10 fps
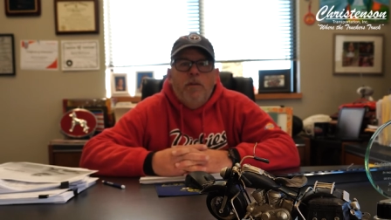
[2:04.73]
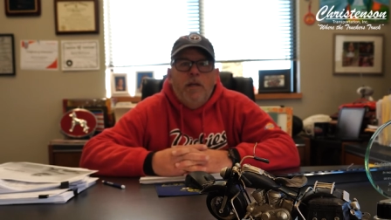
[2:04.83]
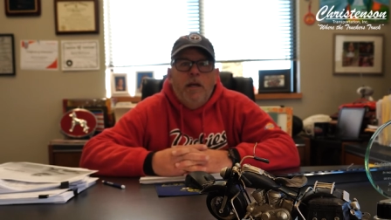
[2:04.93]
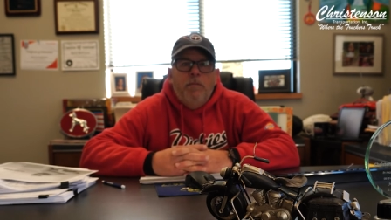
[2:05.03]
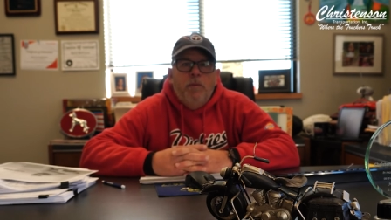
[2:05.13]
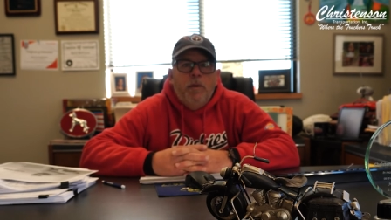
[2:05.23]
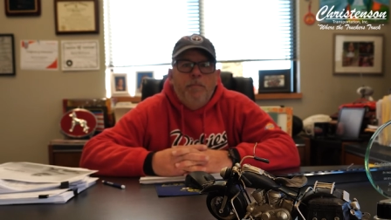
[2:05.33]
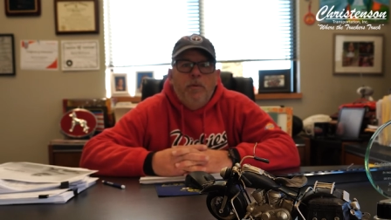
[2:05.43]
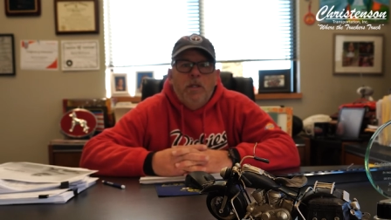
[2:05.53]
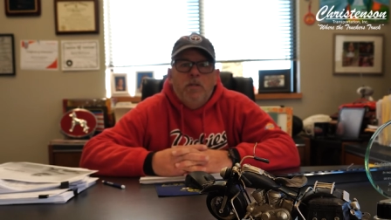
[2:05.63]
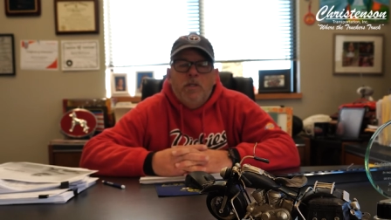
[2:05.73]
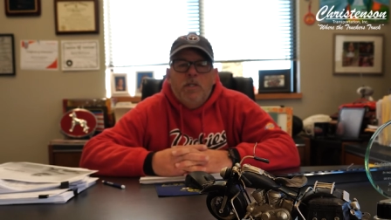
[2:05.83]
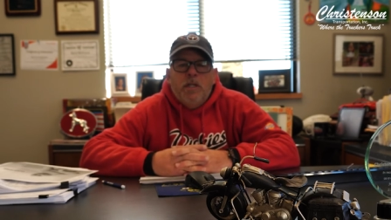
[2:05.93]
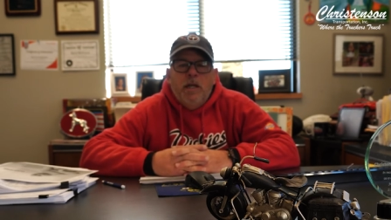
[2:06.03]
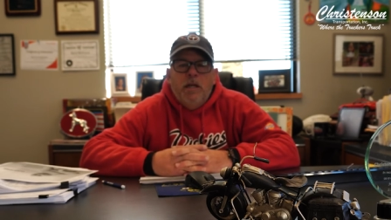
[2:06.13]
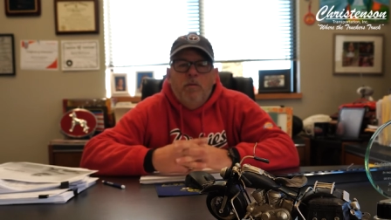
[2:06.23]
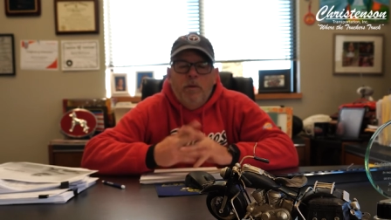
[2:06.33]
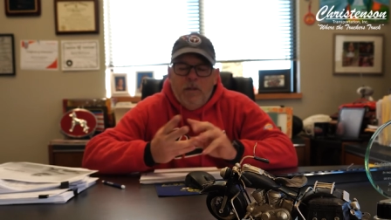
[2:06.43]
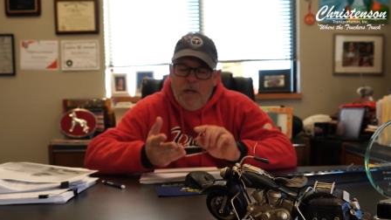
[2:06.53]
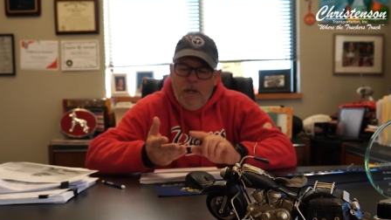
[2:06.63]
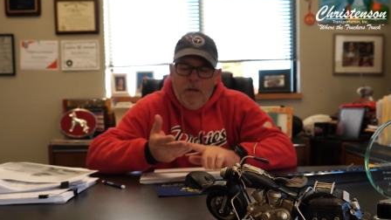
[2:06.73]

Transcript: them when we pull into a scale with